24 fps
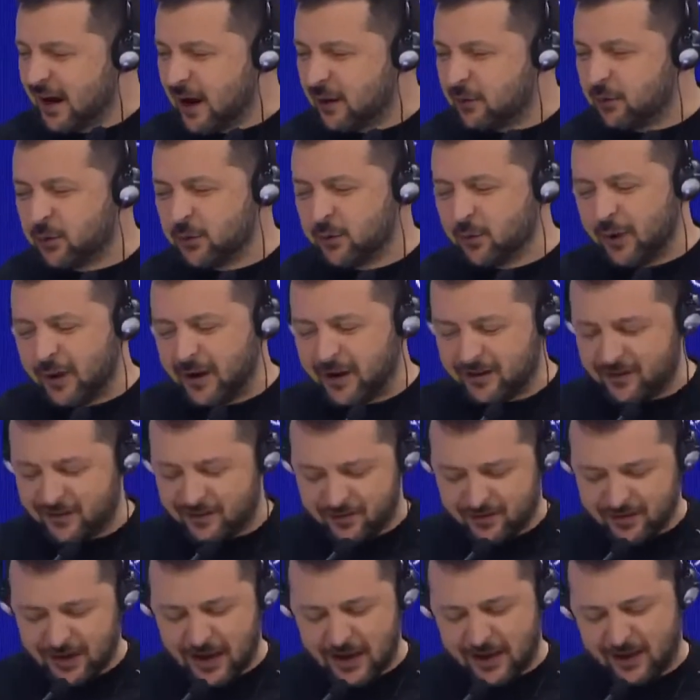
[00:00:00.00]
I will
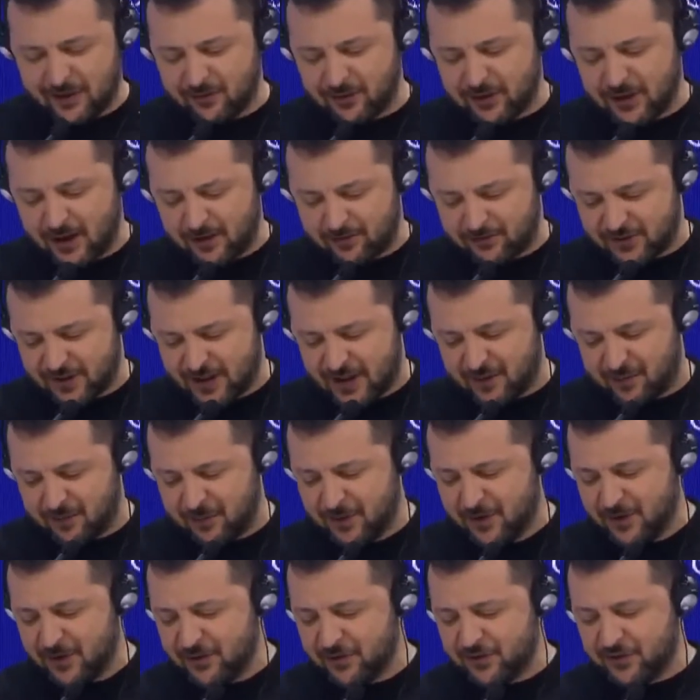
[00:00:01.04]
wait. I have enough
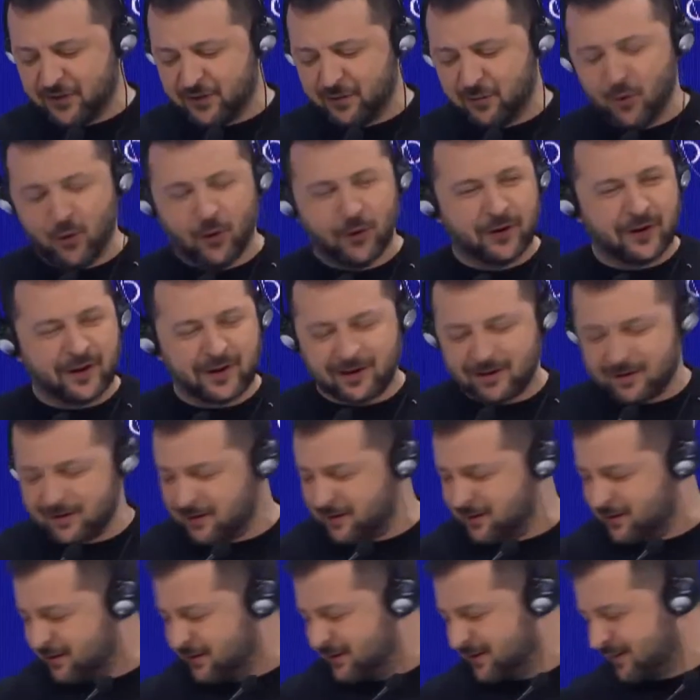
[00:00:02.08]
time till
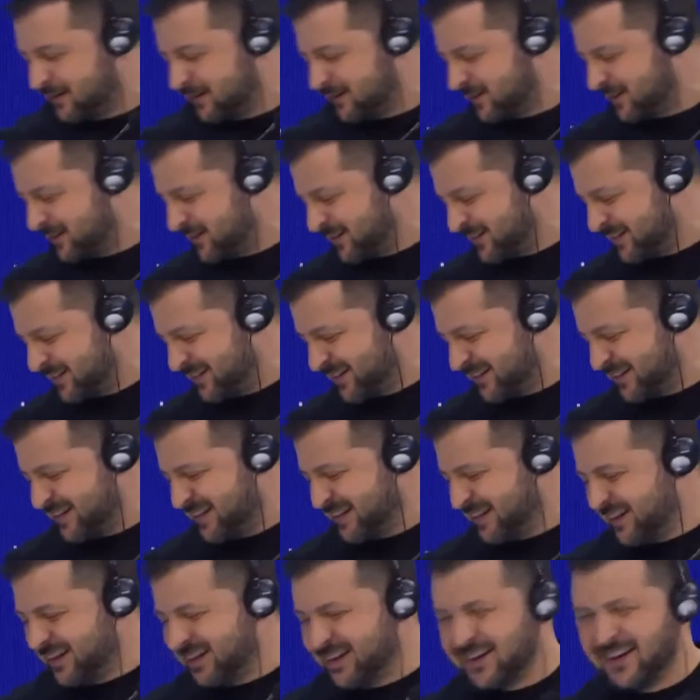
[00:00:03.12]
morning.
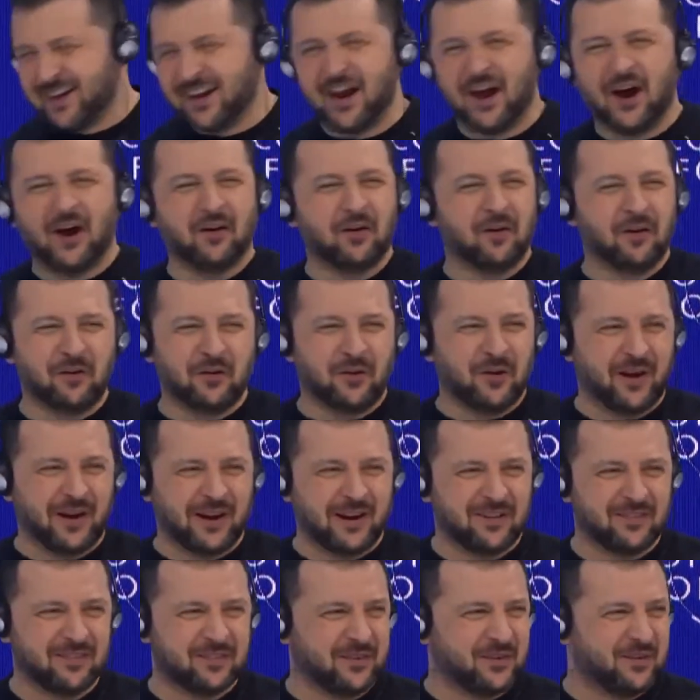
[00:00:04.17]
No,
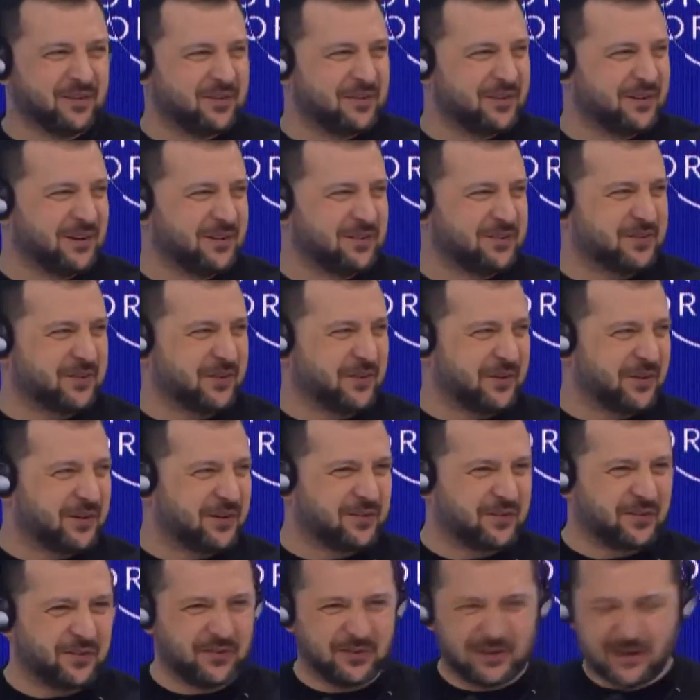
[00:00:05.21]
I have no.
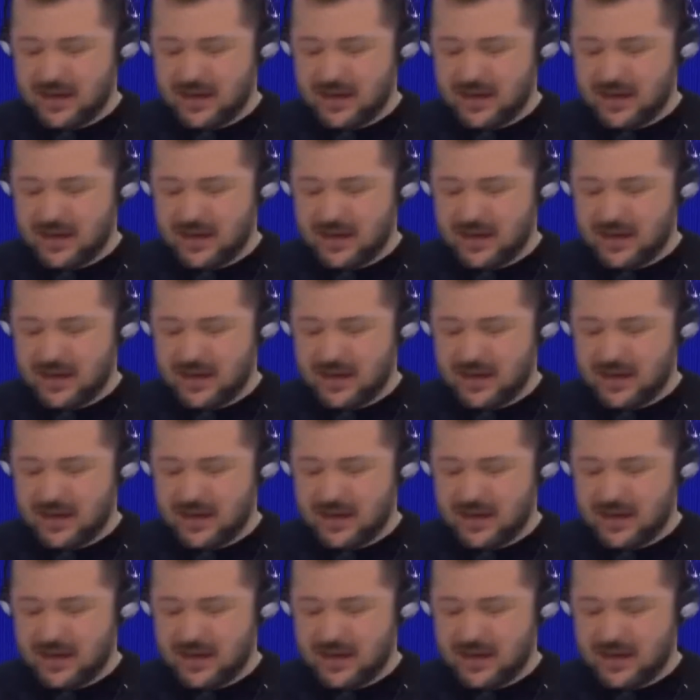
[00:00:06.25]
Sorry.